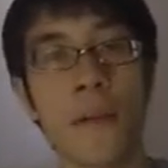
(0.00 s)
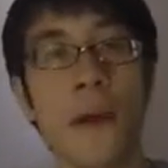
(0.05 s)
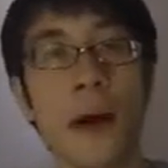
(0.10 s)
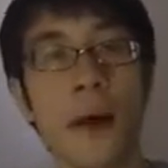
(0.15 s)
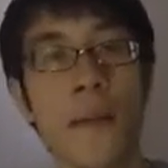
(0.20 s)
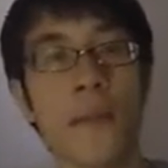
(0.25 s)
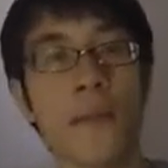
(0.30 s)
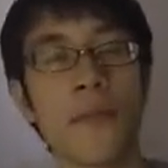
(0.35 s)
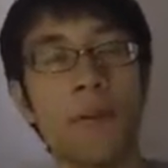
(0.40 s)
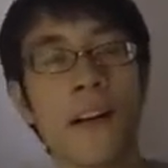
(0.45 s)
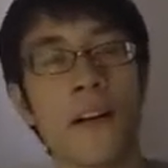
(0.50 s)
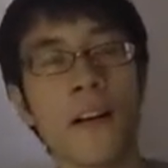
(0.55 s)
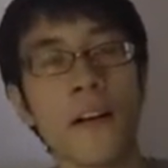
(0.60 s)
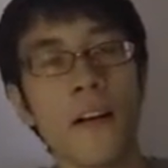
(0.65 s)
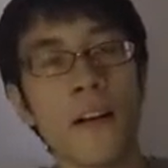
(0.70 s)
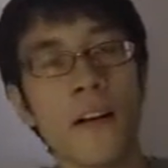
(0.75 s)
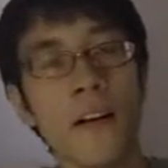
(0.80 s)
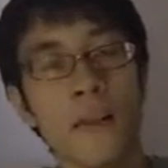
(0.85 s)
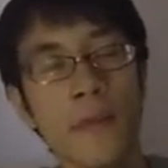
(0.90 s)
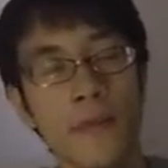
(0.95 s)
pump
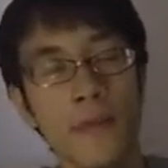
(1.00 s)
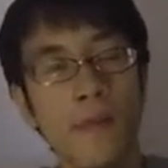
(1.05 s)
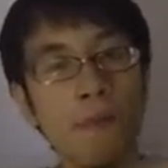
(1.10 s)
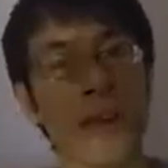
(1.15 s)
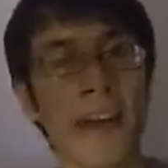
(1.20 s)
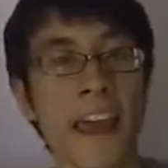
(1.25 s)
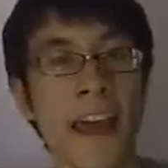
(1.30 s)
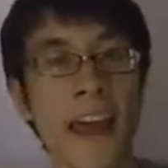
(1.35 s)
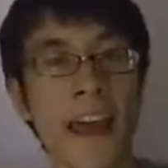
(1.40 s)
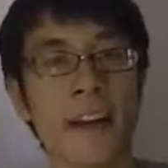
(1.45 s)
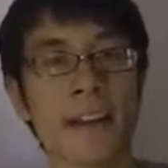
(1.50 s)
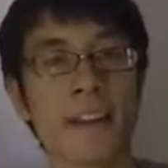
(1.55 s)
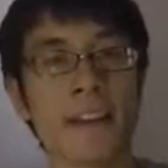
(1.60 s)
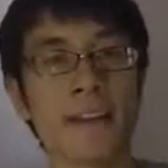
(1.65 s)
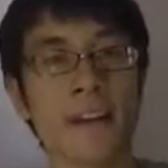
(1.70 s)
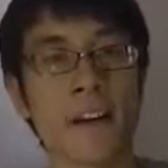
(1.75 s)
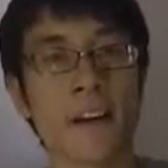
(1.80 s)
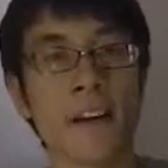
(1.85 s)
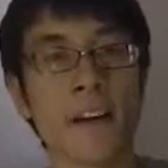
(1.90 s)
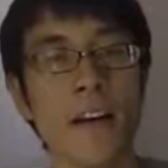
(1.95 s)
through the
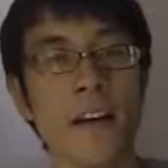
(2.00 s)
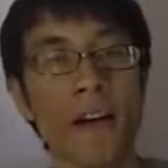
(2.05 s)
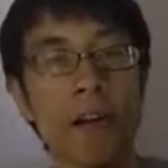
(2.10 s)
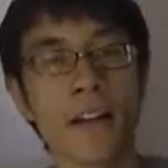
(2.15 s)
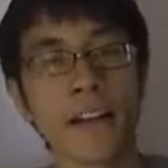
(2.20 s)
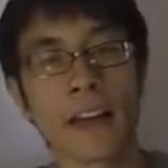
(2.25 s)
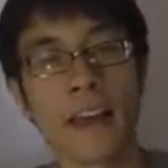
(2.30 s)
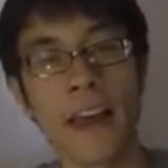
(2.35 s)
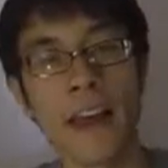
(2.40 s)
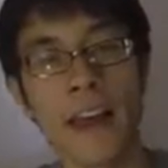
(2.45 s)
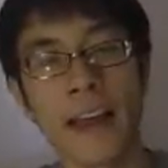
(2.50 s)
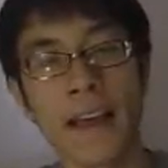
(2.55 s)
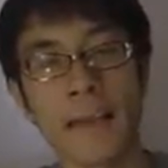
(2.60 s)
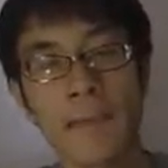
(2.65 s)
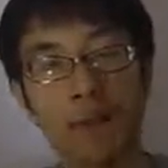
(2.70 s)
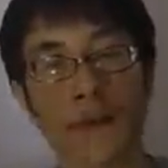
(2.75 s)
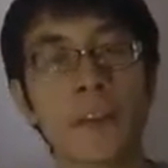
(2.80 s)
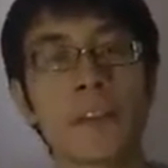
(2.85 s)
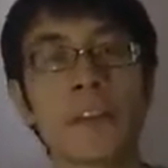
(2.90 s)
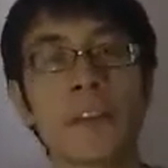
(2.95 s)
canister, getting
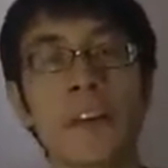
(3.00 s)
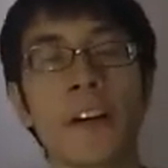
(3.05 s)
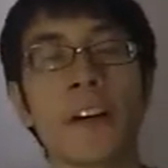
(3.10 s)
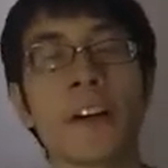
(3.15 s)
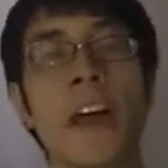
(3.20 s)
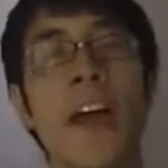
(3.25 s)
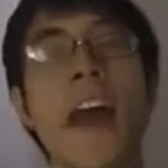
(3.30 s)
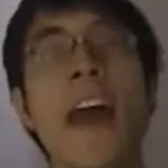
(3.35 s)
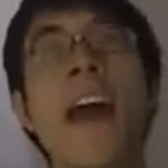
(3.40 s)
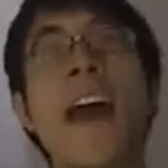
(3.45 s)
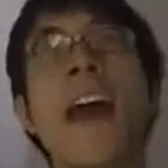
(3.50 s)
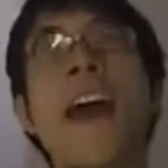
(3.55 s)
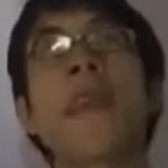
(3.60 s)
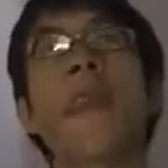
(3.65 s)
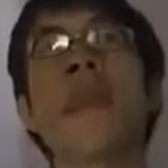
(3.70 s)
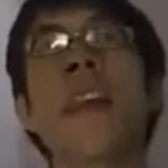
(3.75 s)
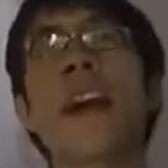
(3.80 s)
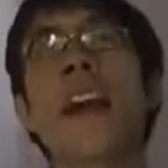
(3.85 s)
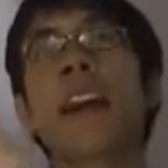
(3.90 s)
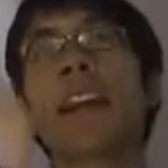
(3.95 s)
filtered,
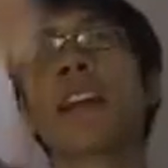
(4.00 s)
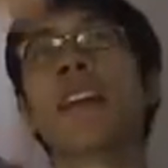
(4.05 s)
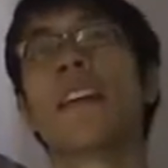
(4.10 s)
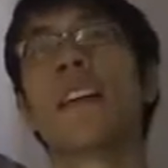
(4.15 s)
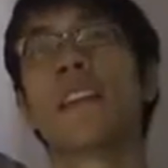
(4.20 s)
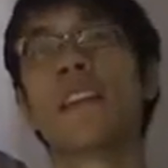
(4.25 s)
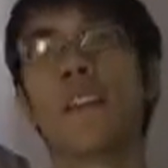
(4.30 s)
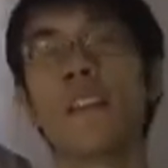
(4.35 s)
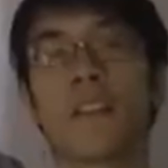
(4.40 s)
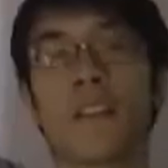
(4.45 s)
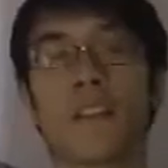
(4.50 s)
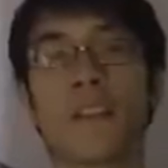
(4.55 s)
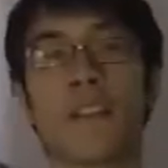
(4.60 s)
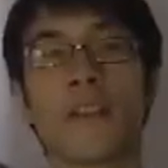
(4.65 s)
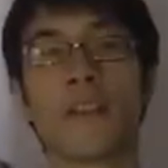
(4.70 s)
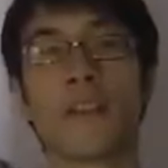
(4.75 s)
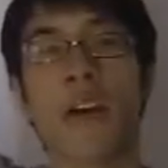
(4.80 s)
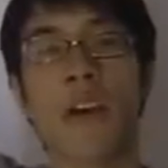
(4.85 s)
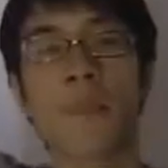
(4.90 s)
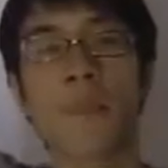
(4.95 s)
and then
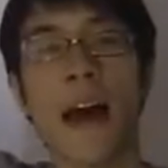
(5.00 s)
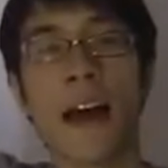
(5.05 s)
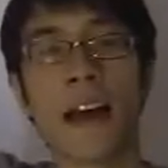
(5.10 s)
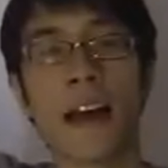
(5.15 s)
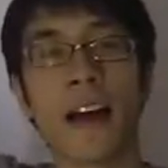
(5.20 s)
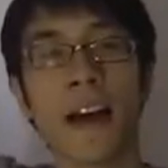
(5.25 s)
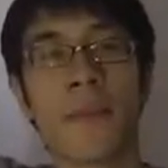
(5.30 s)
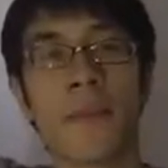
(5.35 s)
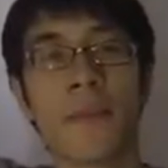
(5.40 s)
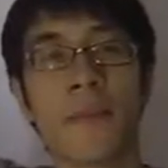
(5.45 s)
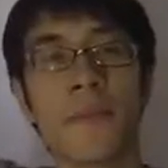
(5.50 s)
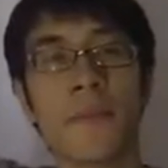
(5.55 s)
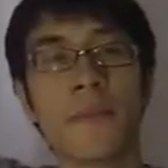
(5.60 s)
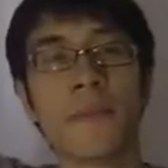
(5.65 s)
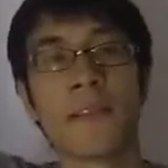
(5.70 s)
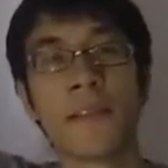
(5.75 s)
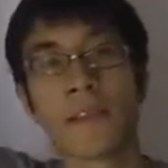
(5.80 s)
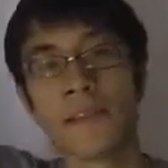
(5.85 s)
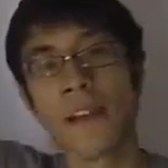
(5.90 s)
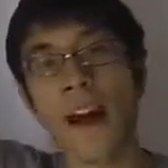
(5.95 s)
going back up
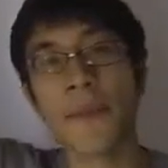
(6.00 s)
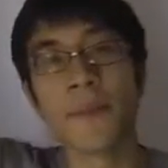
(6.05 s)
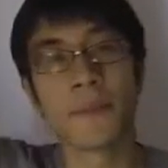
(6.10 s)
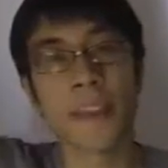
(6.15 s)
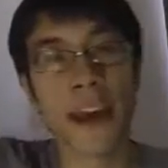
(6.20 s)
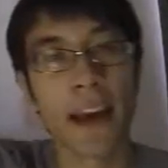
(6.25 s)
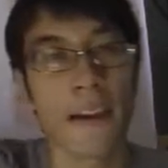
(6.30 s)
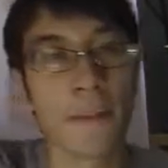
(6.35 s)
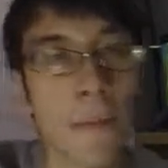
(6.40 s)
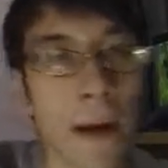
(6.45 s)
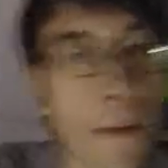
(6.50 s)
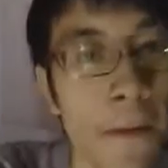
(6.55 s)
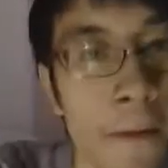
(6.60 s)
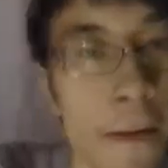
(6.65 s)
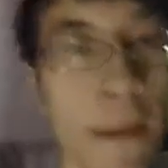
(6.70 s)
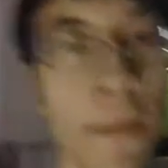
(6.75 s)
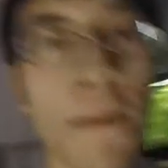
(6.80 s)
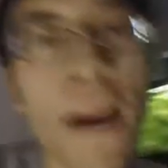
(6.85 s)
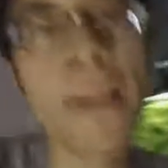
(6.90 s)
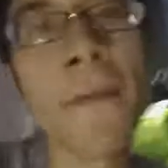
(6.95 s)
to the top tank,
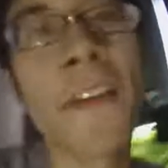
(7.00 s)
55